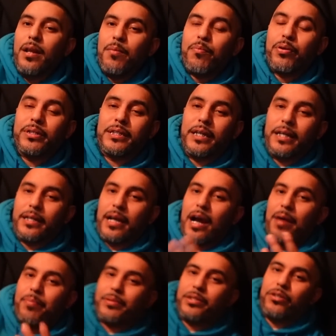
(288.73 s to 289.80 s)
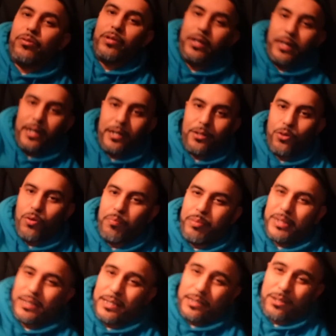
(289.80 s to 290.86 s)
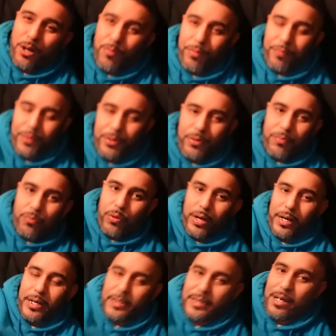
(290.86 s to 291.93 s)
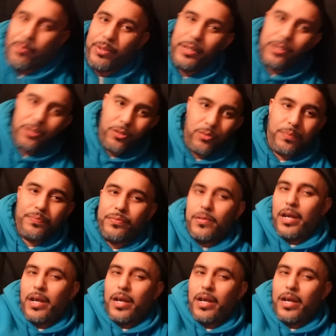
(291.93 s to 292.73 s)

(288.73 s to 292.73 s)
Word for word: present the opportunity and do a business overview of what it is that we do,